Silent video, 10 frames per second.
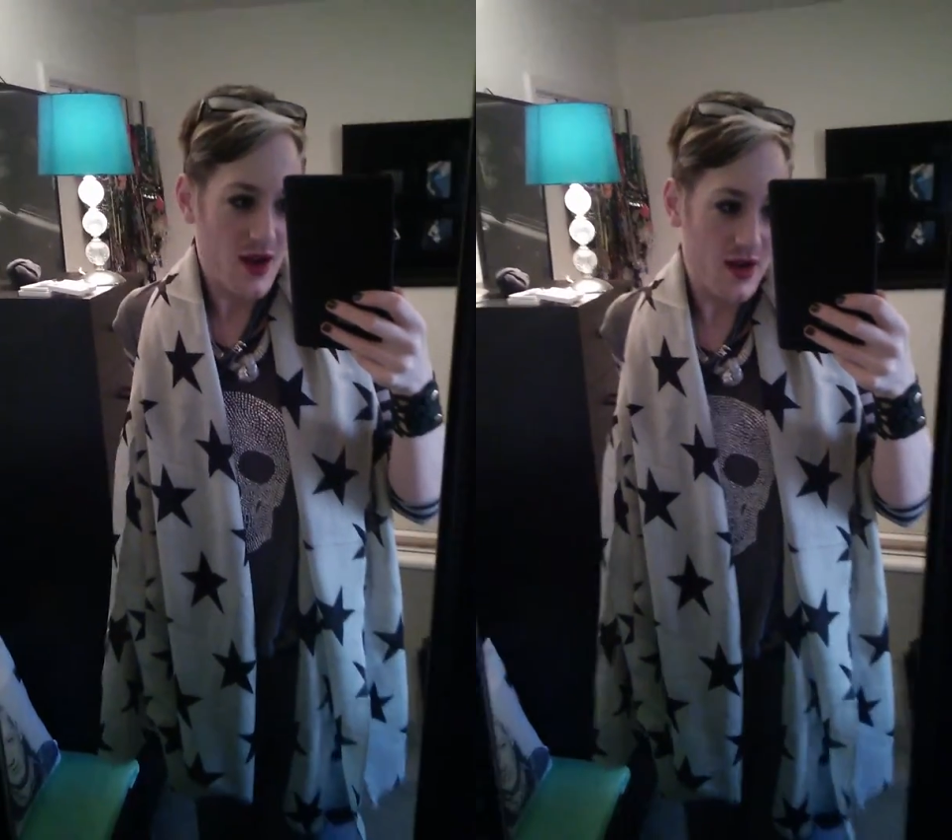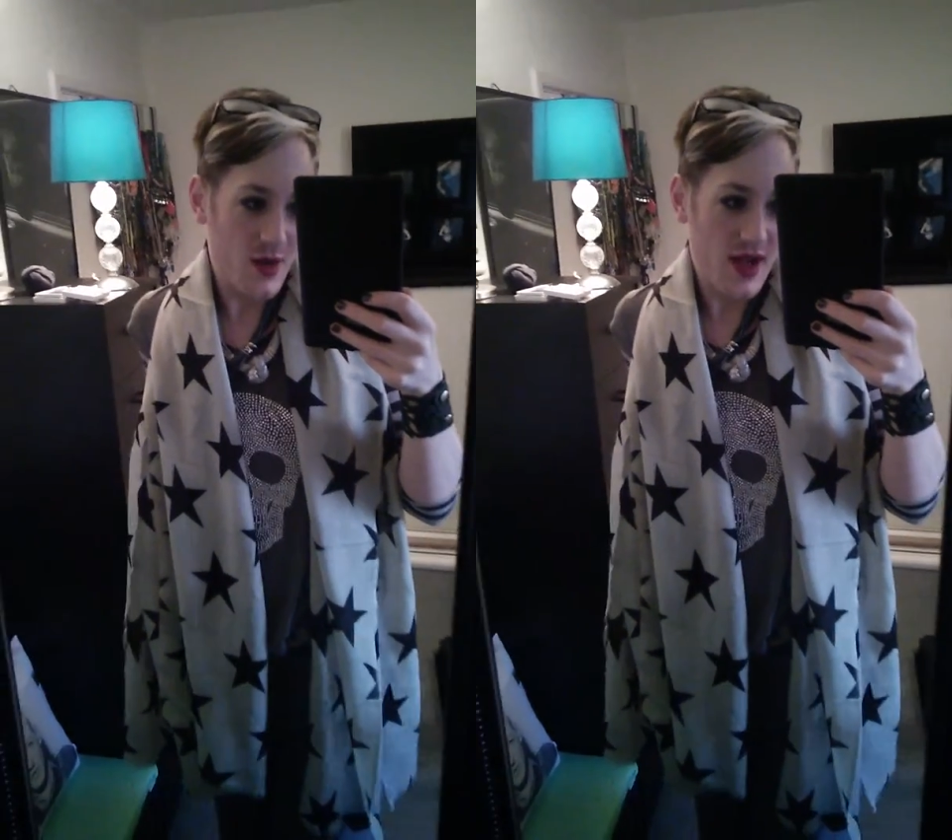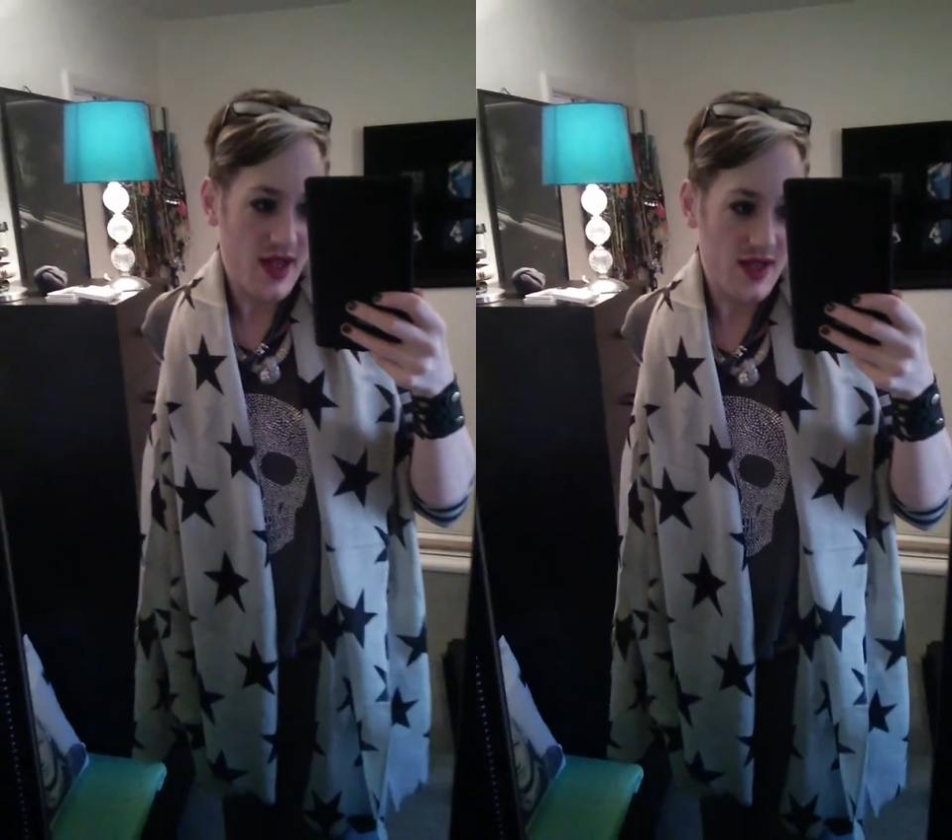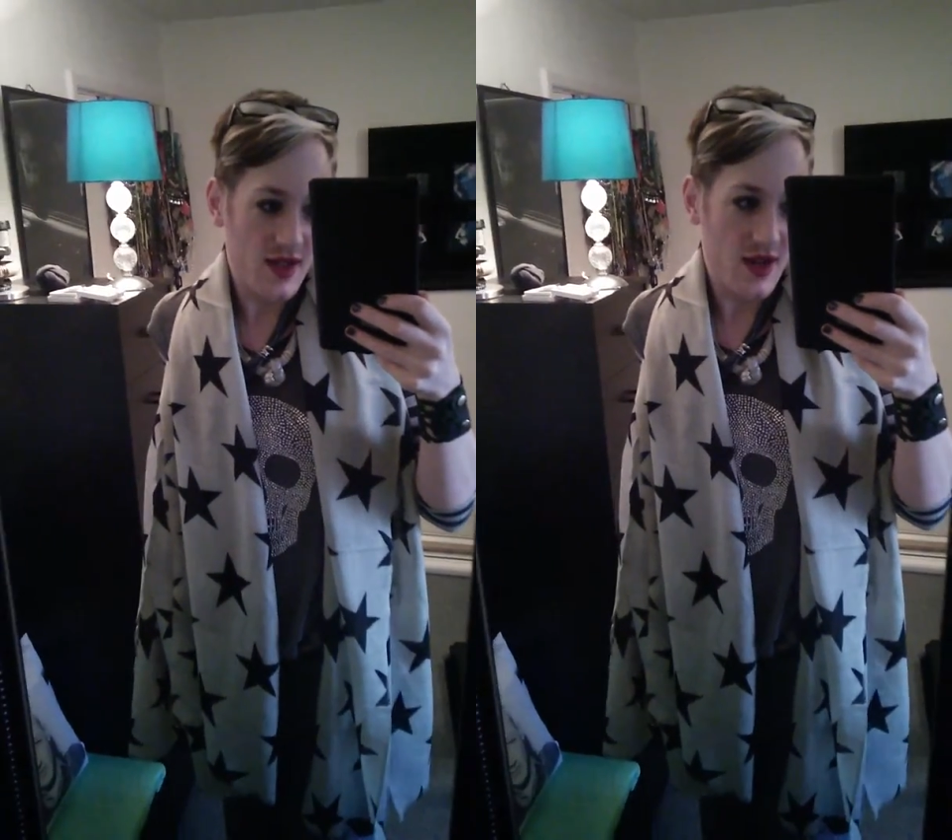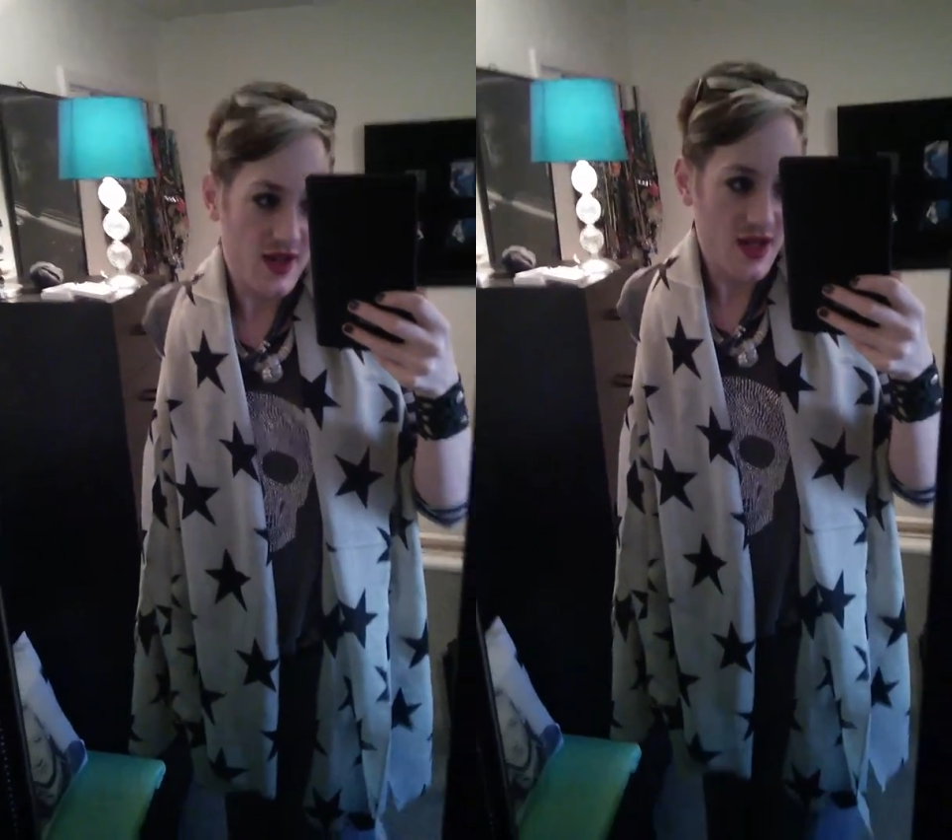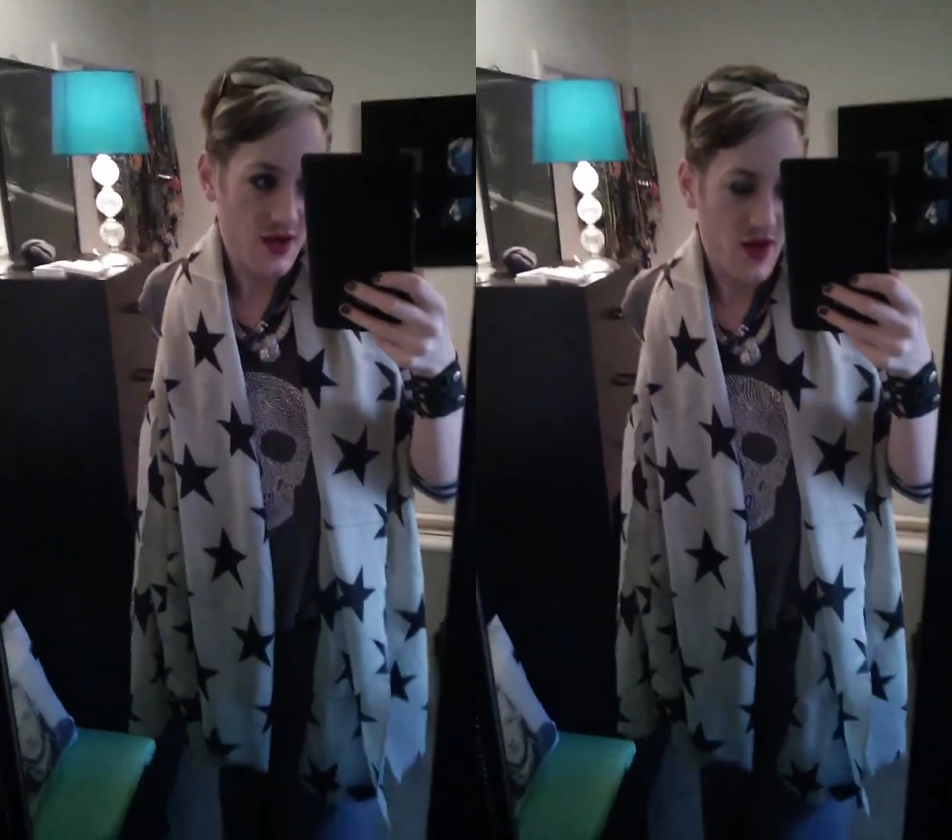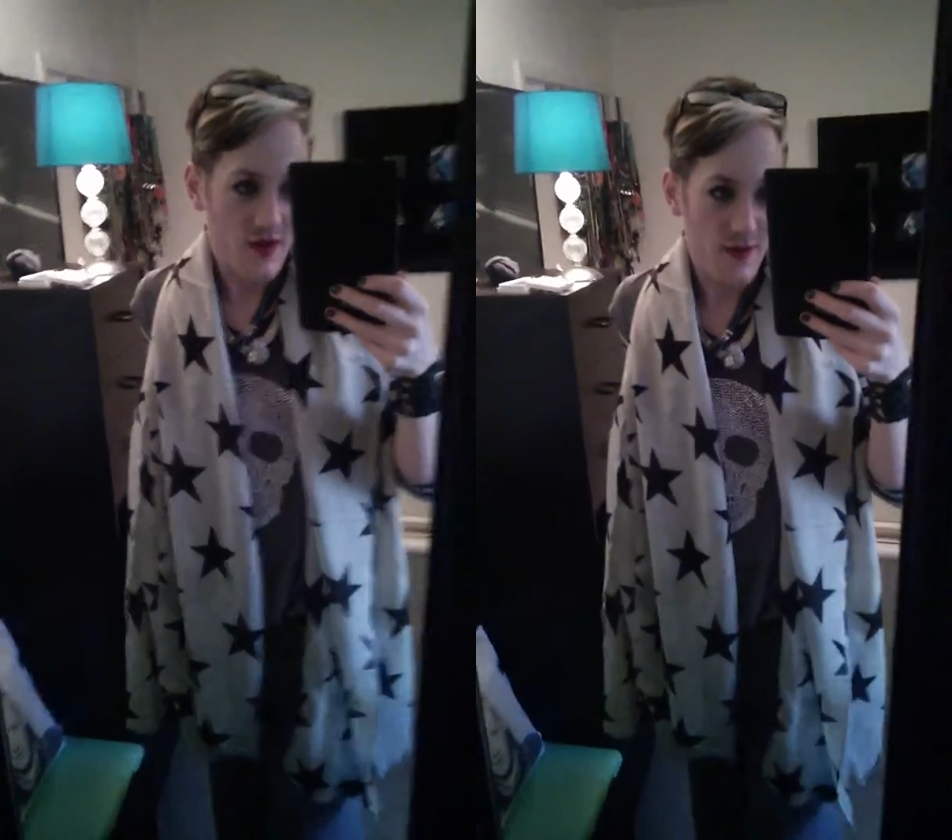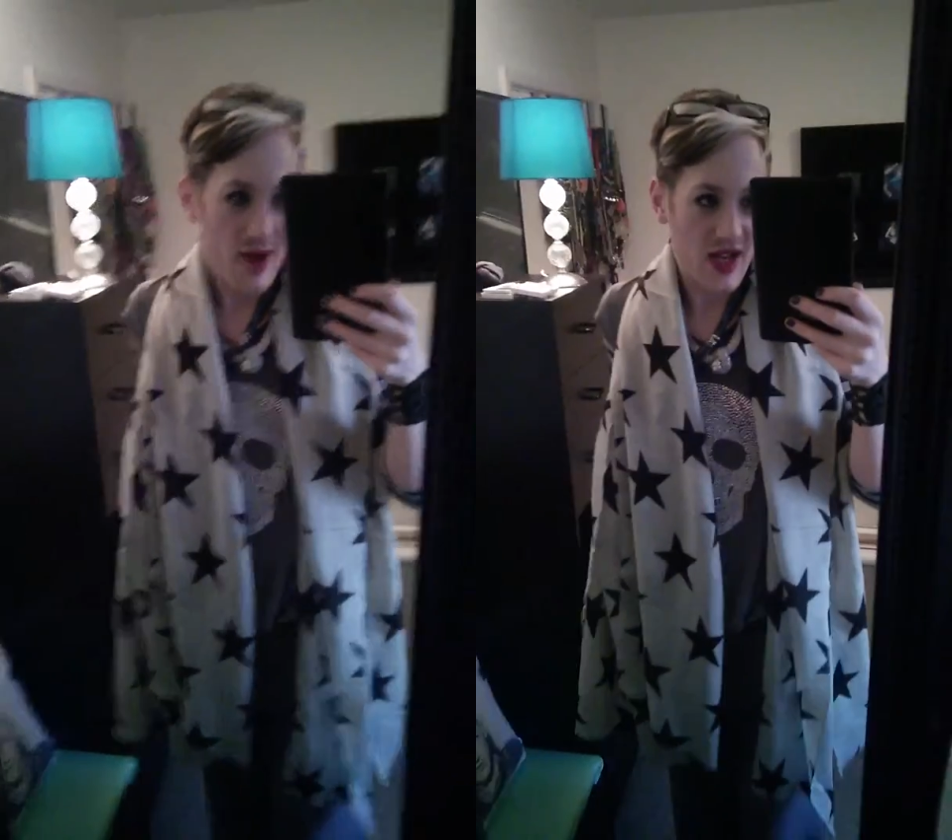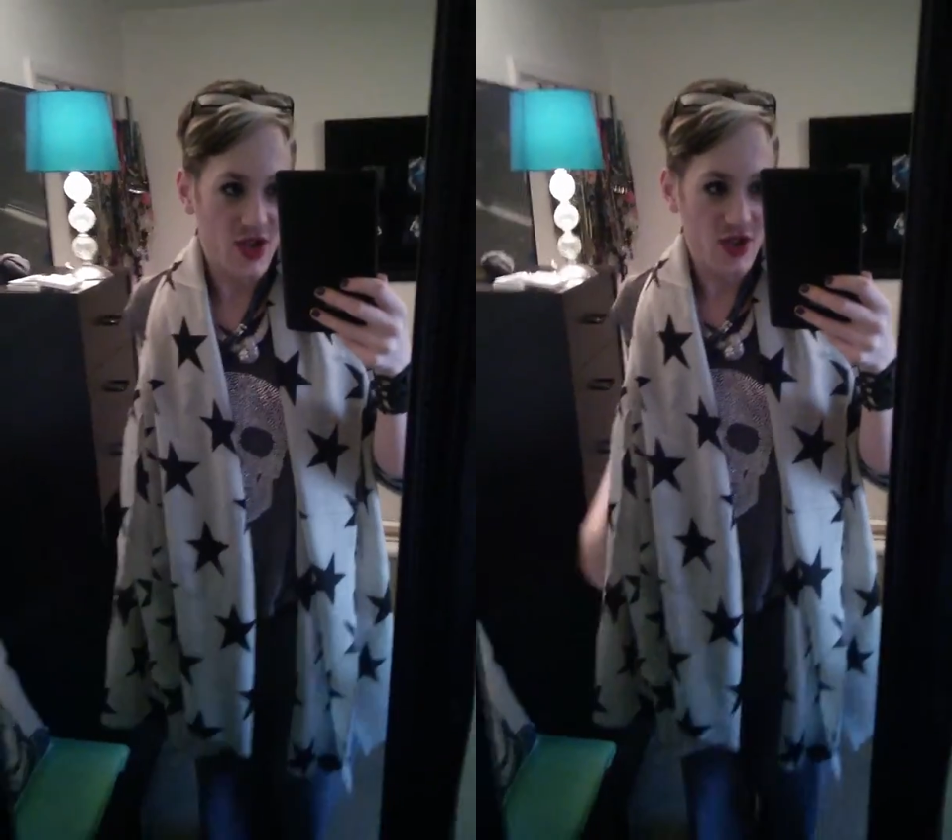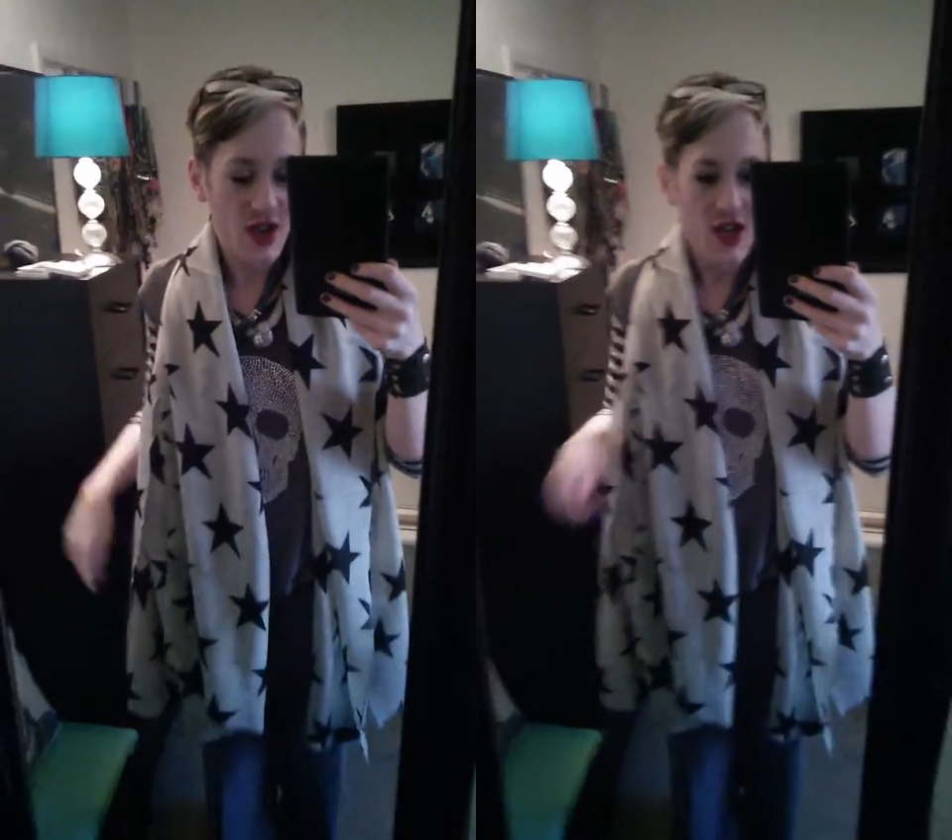I'm going to wear that tonight. So it kind of
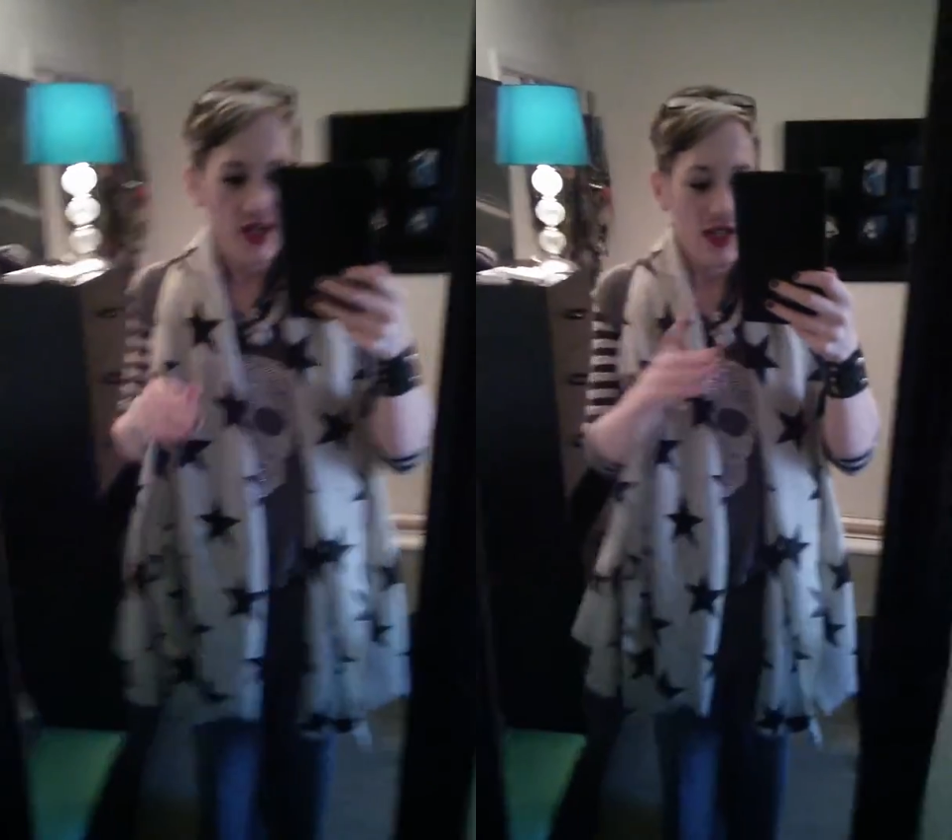matched